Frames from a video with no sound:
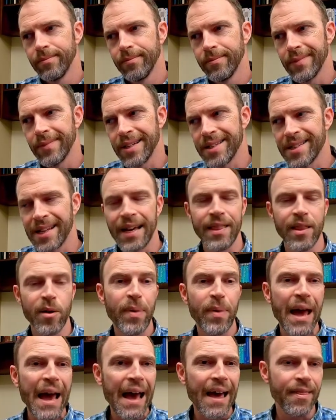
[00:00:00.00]
assign the
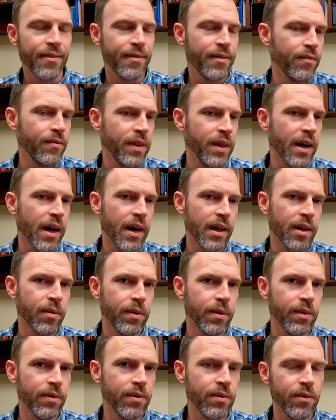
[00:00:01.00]
paths of the
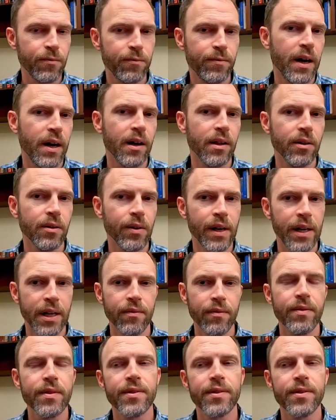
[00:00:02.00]
occupants to follow any of the